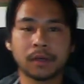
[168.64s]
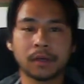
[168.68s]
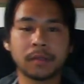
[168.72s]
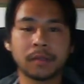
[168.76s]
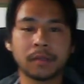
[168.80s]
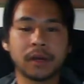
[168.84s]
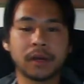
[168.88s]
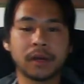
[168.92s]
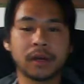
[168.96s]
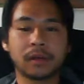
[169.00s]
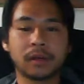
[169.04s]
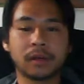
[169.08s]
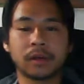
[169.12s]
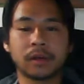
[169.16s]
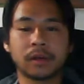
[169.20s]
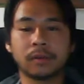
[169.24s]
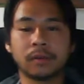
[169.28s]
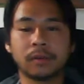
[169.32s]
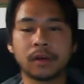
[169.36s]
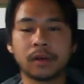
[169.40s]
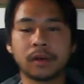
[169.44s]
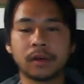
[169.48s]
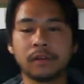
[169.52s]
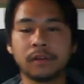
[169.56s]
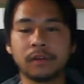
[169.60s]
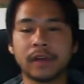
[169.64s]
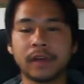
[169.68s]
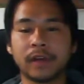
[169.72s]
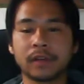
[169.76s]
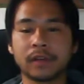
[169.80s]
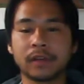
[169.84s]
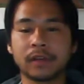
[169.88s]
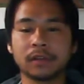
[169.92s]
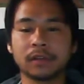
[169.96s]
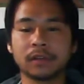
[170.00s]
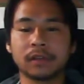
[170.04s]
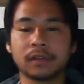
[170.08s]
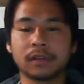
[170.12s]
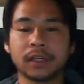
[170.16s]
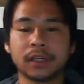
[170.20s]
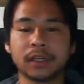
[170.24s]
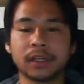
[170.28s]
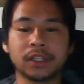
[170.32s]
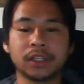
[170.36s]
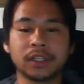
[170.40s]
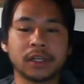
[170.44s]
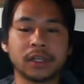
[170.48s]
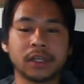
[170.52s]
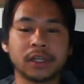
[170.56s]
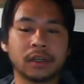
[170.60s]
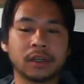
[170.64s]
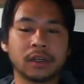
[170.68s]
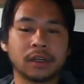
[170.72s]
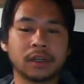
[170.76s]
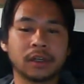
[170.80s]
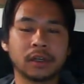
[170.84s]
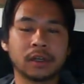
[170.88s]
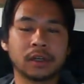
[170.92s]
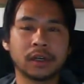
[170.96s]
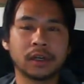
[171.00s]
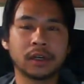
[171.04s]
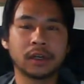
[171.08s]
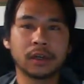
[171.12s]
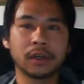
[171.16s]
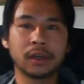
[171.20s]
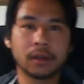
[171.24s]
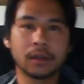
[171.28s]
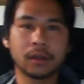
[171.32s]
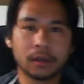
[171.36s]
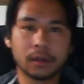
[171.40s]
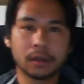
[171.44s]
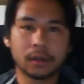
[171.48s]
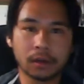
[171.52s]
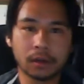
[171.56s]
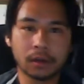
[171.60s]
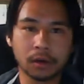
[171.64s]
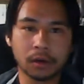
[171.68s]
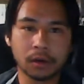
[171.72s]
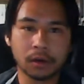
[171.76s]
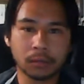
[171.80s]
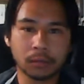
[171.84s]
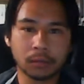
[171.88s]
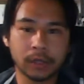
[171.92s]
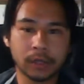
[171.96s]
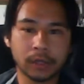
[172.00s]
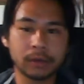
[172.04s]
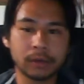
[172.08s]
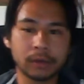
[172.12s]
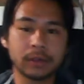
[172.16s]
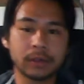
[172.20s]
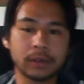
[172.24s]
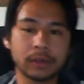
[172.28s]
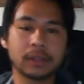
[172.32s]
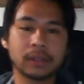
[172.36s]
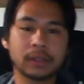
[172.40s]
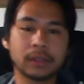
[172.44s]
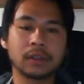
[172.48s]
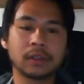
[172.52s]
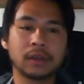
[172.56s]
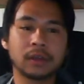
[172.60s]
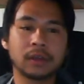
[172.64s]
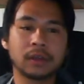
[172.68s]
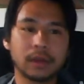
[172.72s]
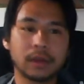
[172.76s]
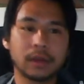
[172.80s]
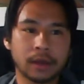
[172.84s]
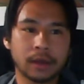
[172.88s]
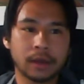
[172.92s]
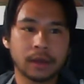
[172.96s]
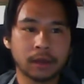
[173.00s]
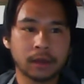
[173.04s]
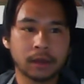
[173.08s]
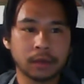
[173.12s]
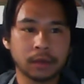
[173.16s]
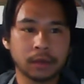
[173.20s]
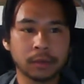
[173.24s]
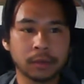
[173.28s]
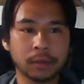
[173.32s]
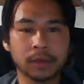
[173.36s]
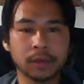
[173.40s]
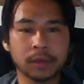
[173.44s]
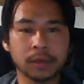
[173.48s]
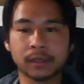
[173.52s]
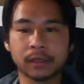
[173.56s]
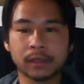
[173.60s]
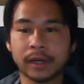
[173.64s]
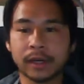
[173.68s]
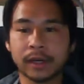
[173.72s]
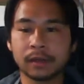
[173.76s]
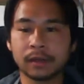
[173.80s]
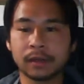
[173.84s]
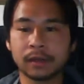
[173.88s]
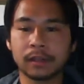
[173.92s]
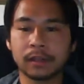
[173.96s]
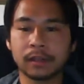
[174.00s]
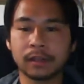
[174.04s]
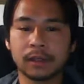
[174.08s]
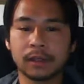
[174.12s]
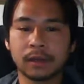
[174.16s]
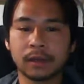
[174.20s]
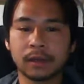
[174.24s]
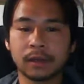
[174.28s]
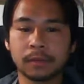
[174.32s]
pair them on factors like gender, their home language, and their personality.